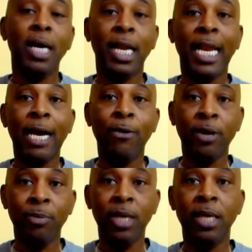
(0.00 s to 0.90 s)

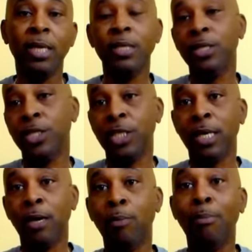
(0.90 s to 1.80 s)
allowing me to
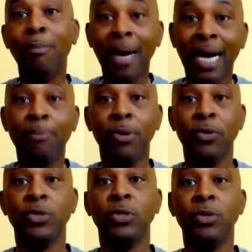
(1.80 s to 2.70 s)
share my
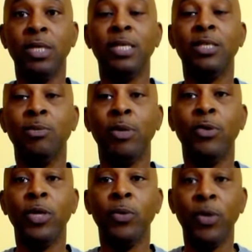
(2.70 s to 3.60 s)
personal
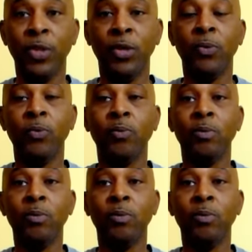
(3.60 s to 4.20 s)
testimony with you.